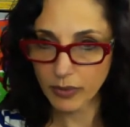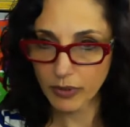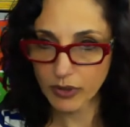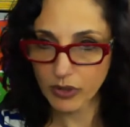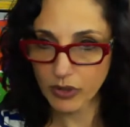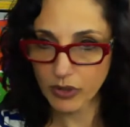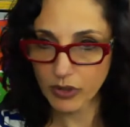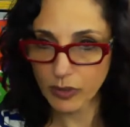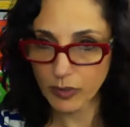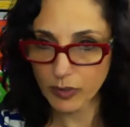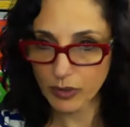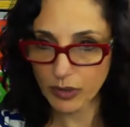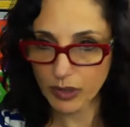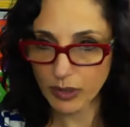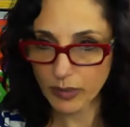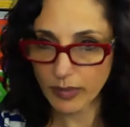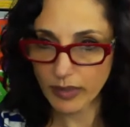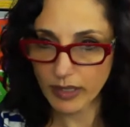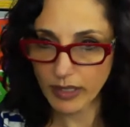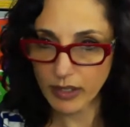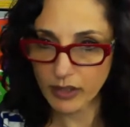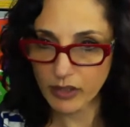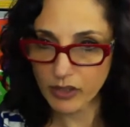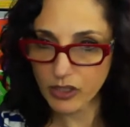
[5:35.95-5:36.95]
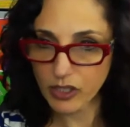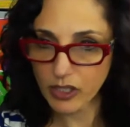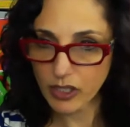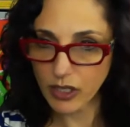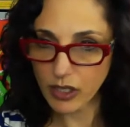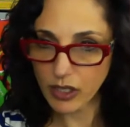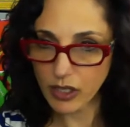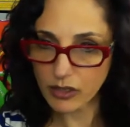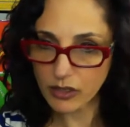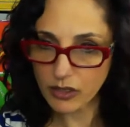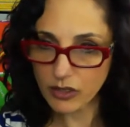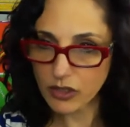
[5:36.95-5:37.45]
You can put them in there. She
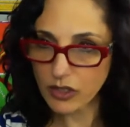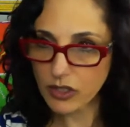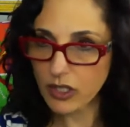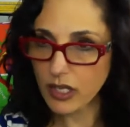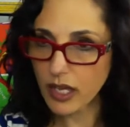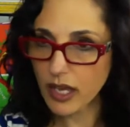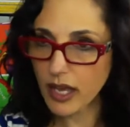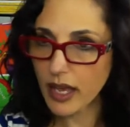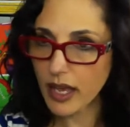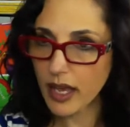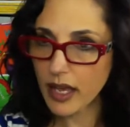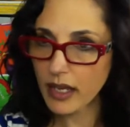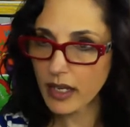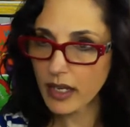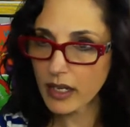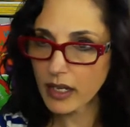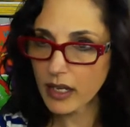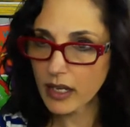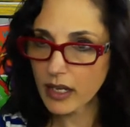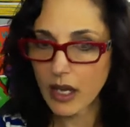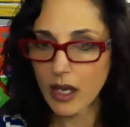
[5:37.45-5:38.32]
also said,